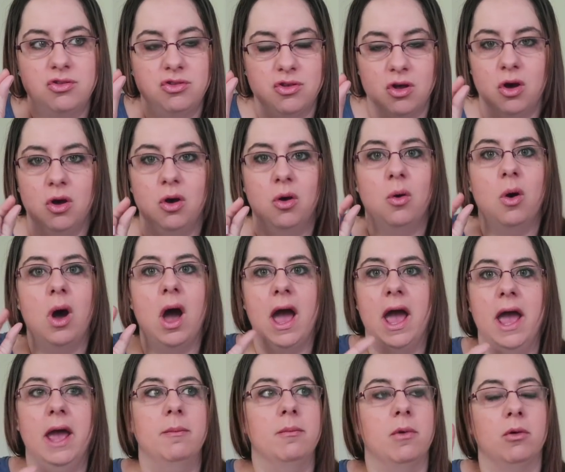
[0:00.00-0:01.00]
So
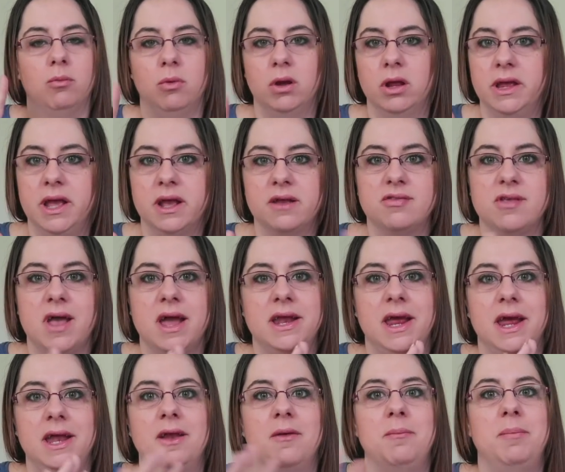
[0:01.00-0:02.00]
I'm really
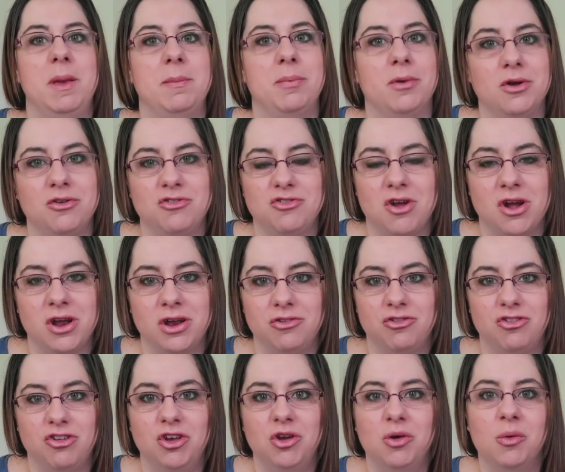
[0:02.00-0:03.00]
excited. People are
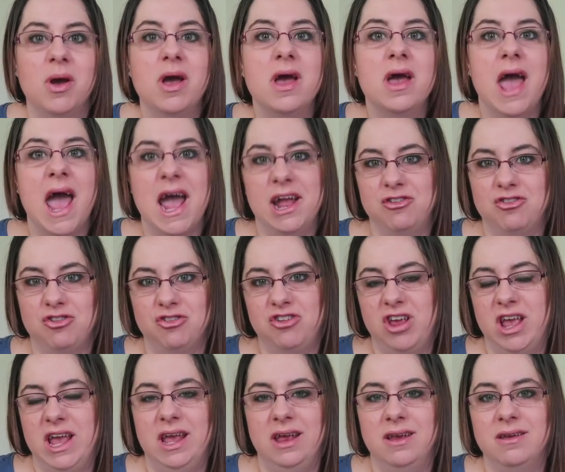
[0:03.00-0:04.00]
starting to
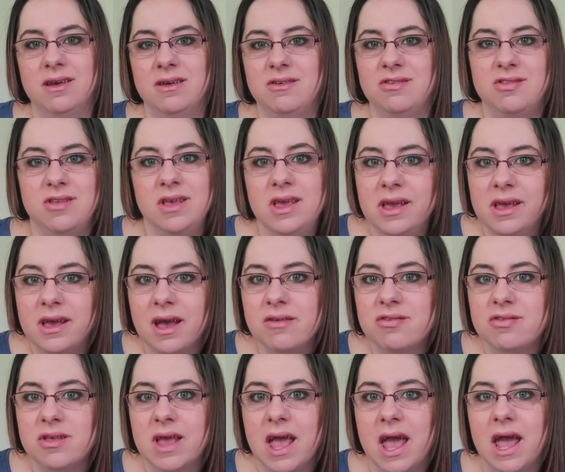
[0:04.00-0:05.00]
entertain seeing
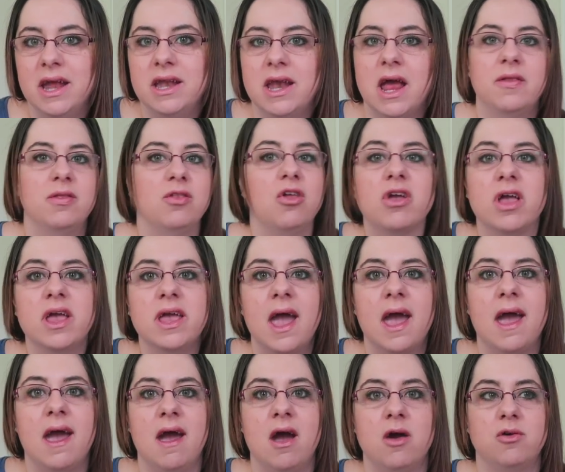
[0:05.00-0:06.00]
us again and looking
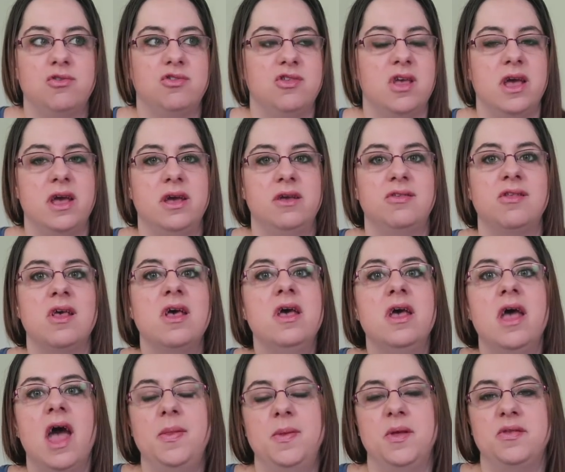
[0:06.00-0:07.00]
at houses,
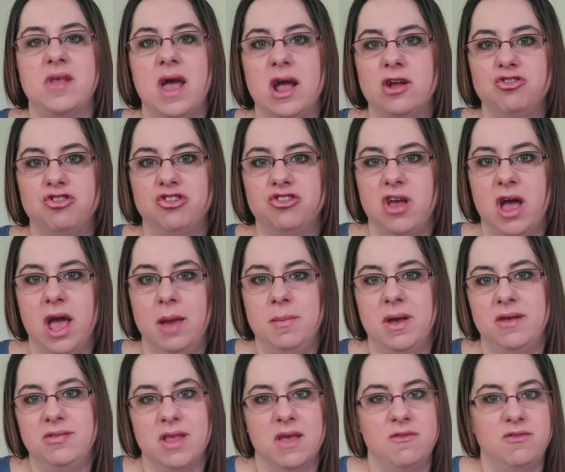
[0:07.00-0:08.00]
and this extra time
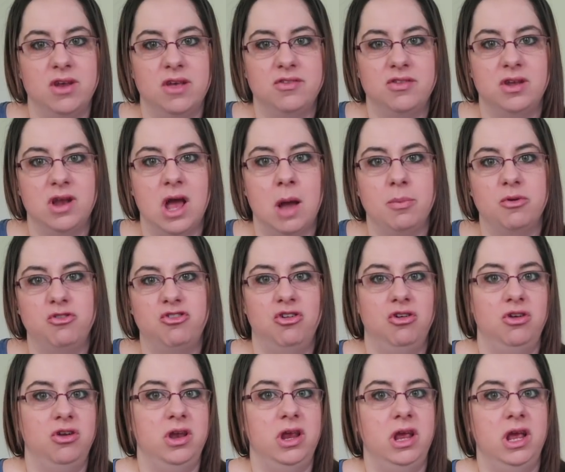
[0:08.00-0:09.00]
has given us an
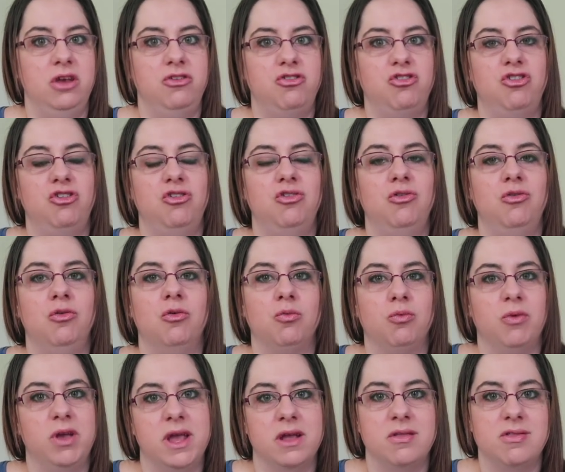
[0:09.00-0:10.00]
opportunity to
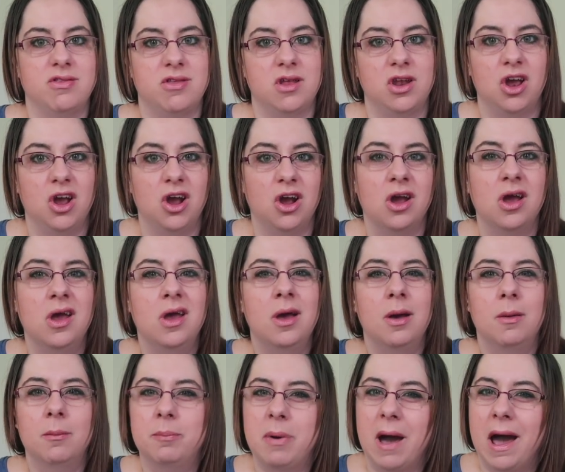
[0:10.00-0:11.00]
reconsider
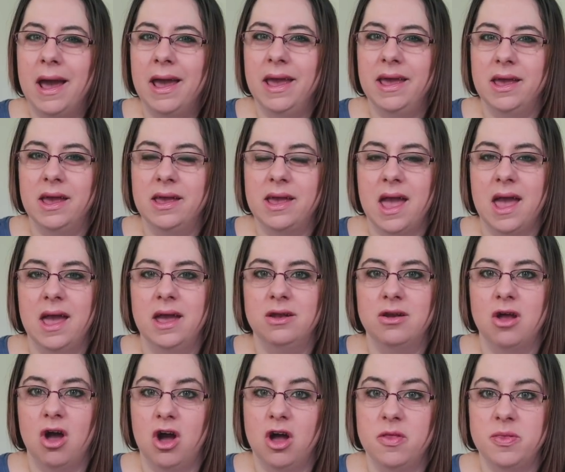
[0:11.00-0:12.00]
buying
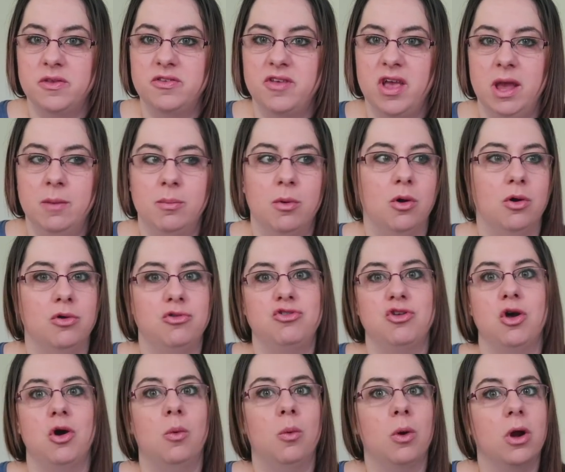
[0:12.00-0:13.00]
again on the table.
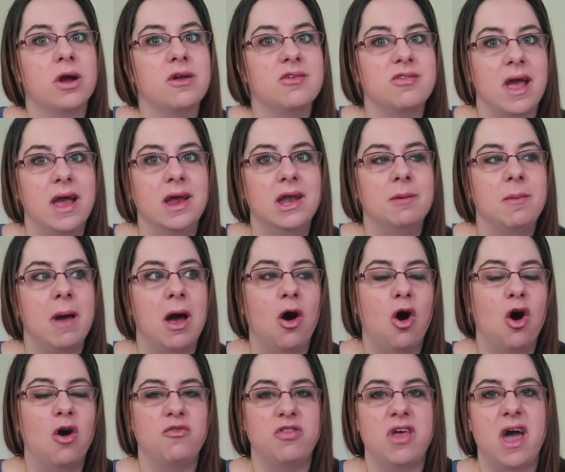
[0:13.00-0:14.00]
So we're excited about
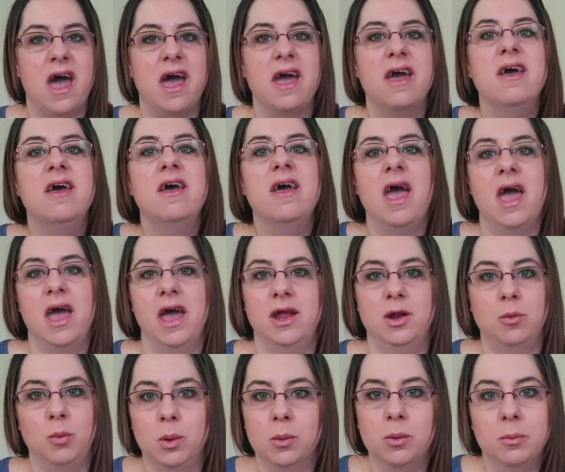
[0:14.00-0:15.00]
all of that,
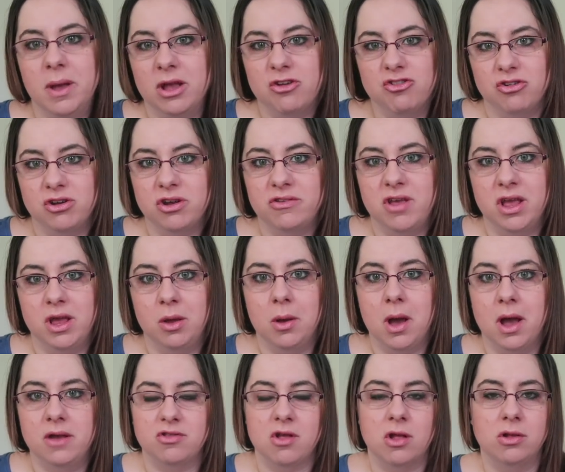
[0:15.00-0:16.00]
and we will make sure to take you
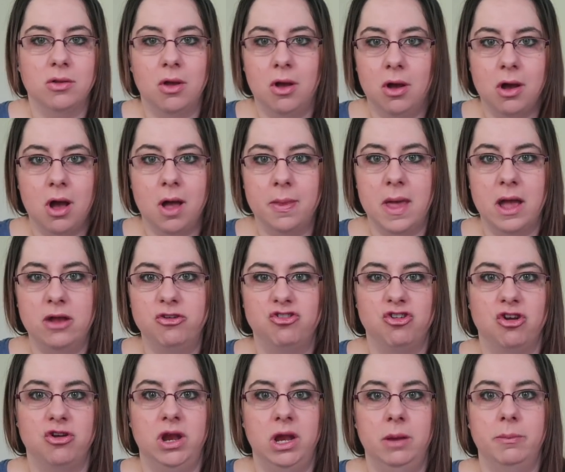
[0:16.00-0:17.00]
guys along on that
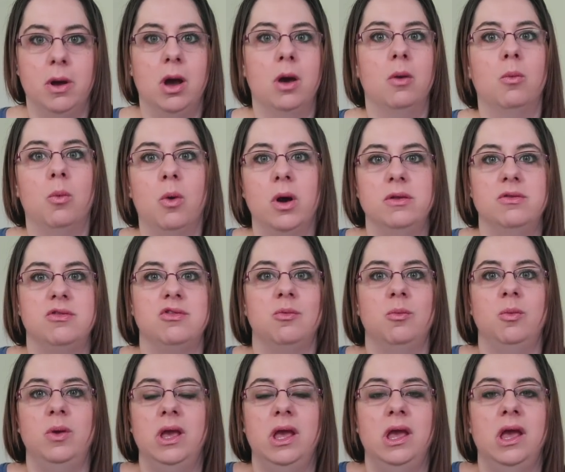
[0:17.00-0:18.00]
journey. But once
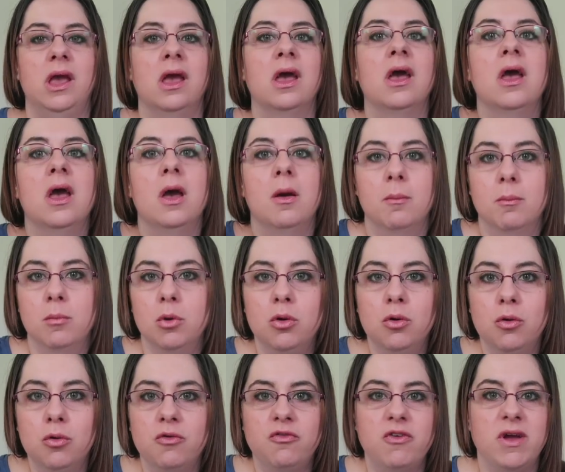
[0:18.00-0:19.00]
we
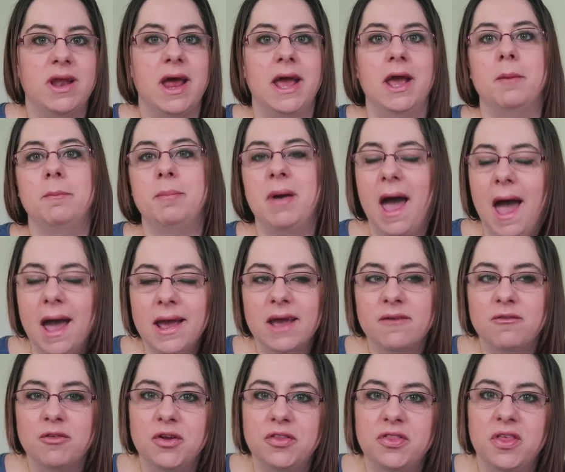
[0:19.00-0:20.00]
move and I unpack
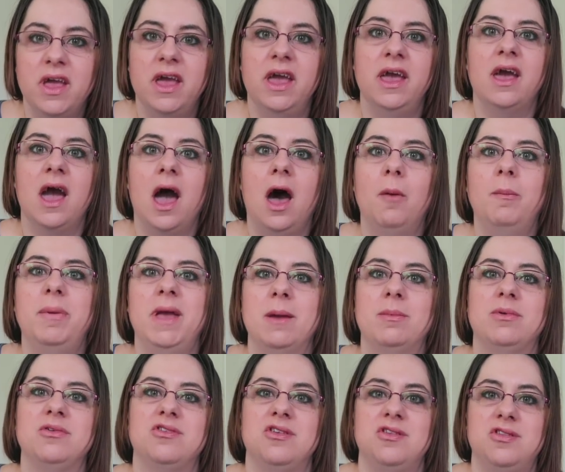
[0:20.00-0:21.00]
everything, I'll be
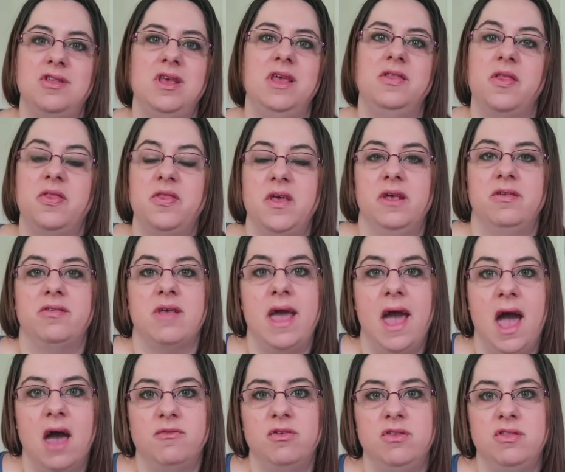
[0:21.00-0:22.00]
able to see the things I
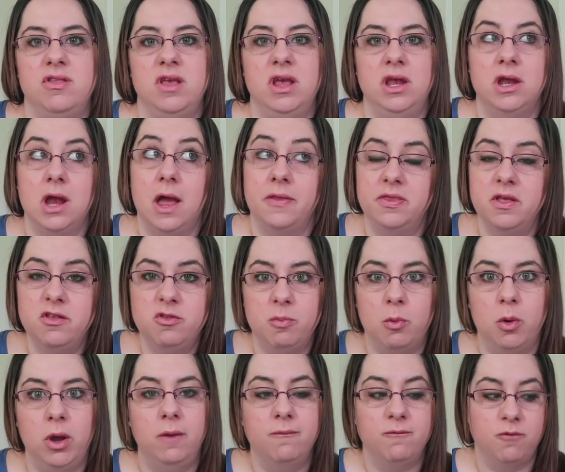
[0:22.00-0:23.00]
haven't seen at this
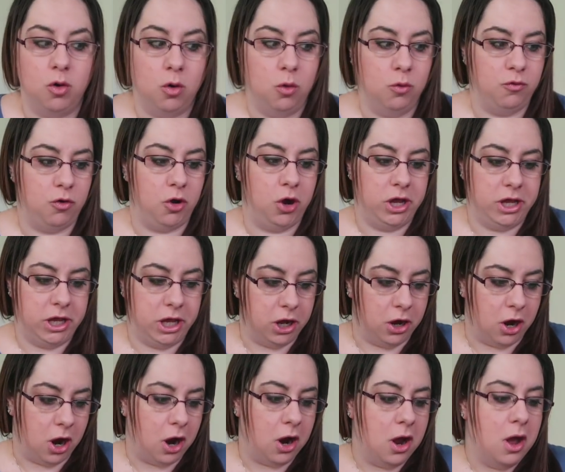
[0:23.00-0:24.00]
point for over a
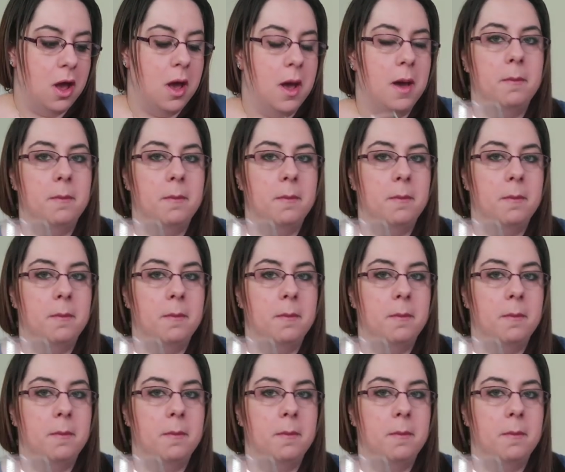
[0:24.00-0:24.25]
year.